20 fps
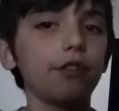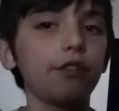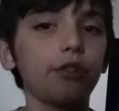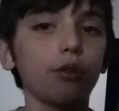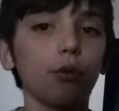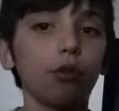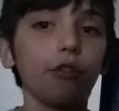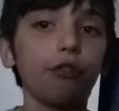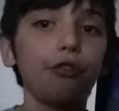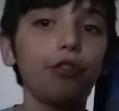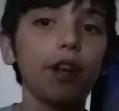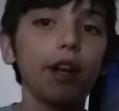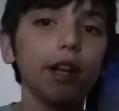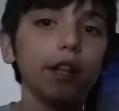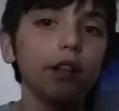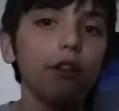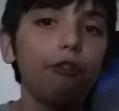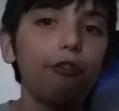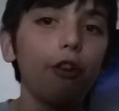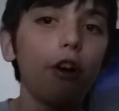sort of thing
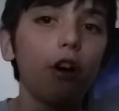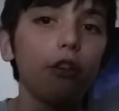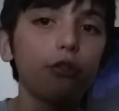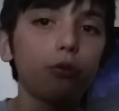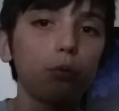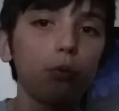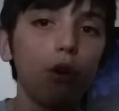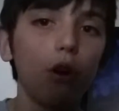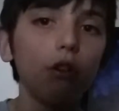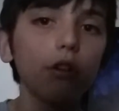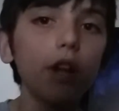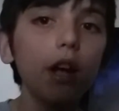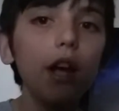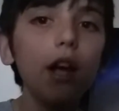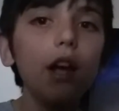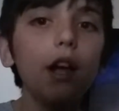in the first world